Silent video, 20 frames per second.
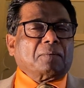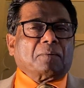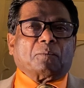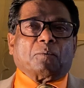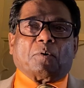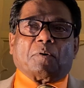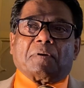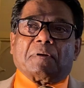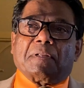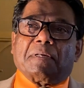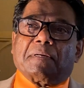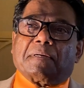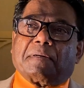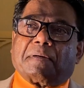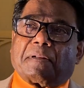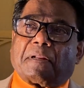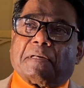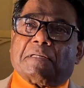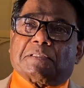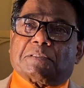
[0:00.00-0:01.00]
Only
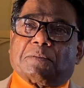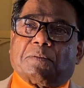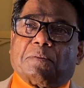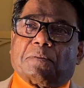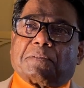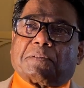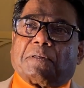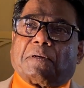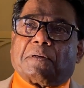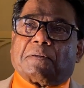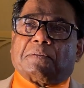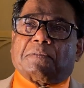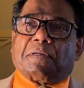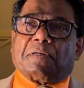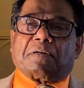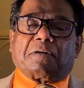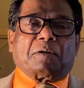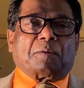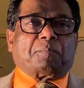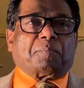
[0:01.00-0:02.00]
Christ could talk to
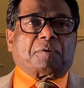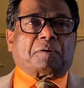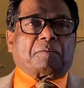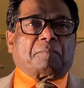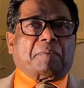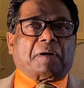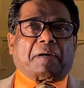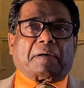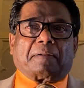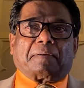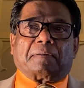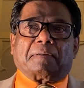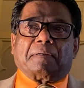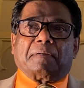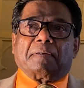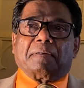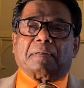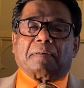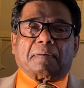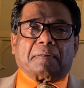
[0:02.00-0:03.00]
a crippled man,
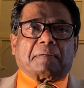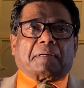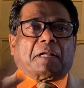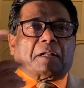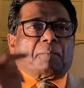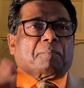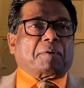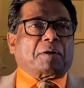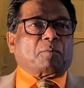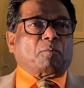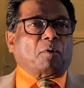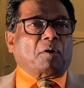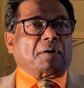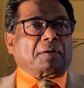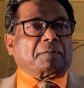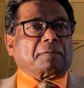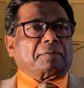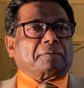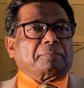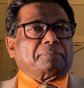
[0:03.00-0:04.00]
get up and
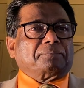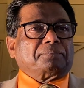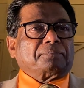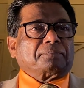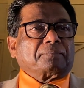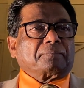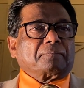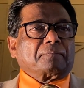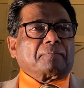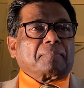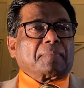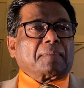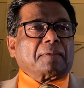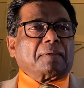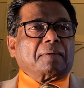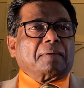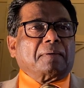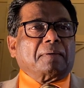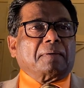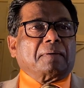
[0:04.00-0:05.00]
walk.
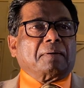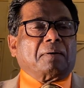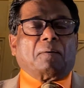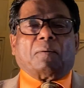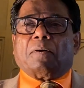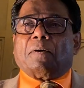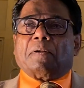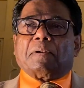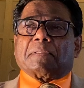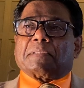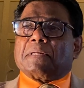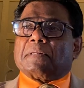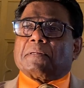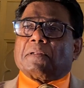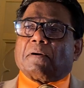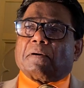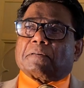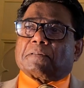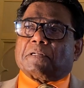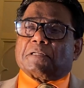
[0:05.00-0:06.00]
All the
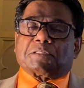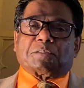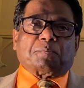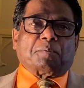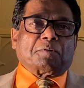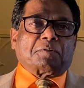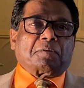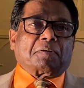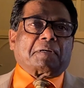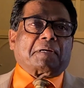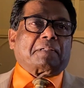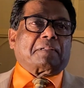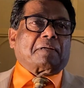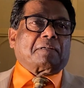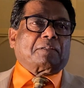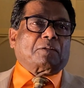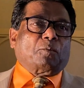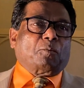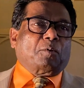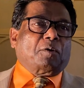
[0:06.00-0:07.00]
doctors put together
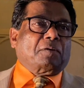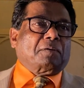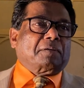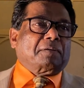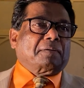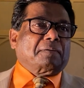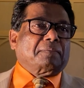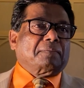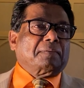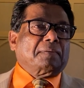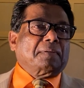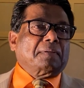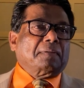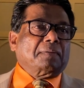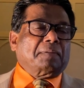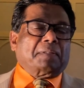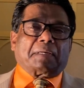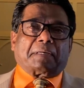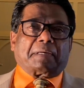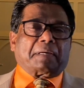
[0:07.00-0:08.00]
in the world,
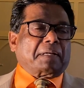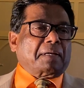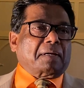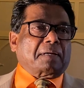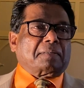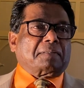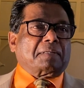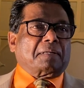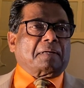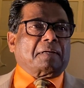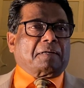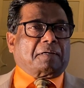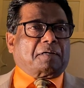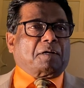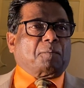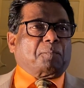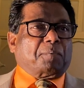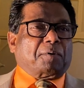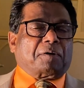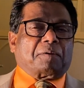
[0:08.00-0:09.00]
they cannot tell a
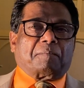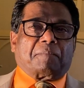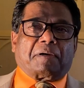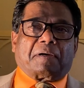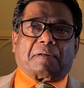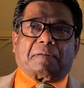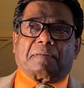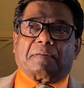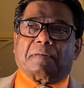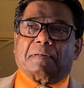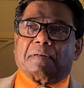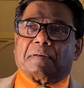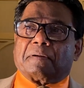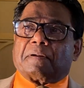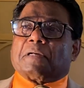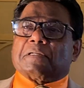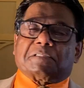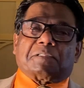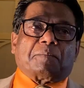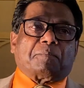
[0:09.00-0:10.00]
crippled man,
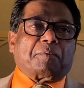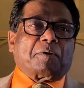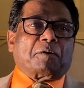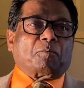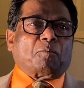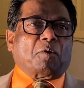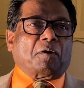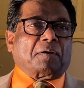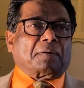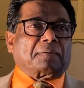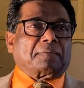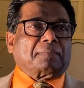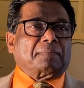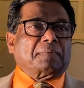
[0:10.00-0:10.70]
rise up and walk.